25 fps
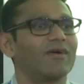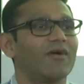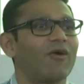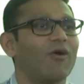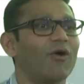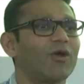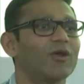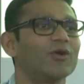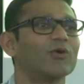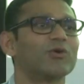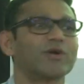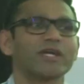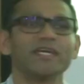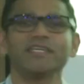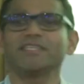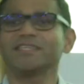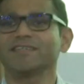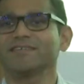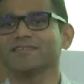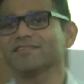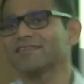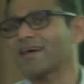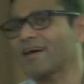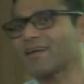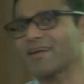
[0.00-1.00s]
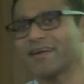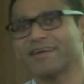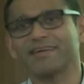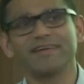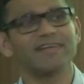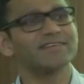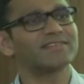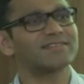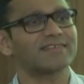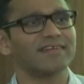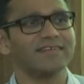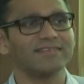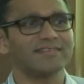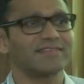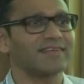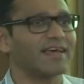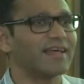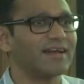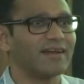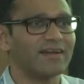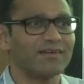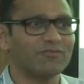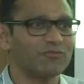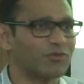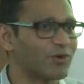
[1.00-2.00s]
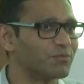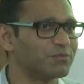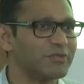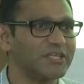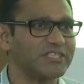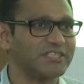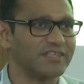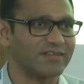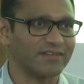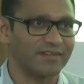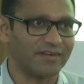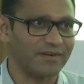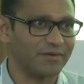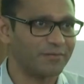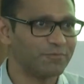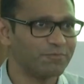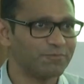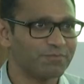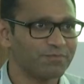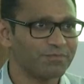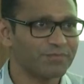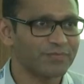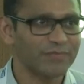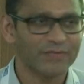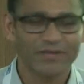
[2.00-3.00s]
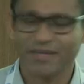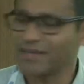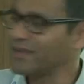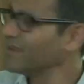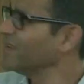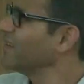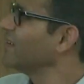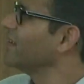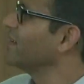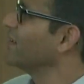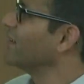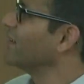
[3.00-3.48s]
locations are at distance L from each other. Okay,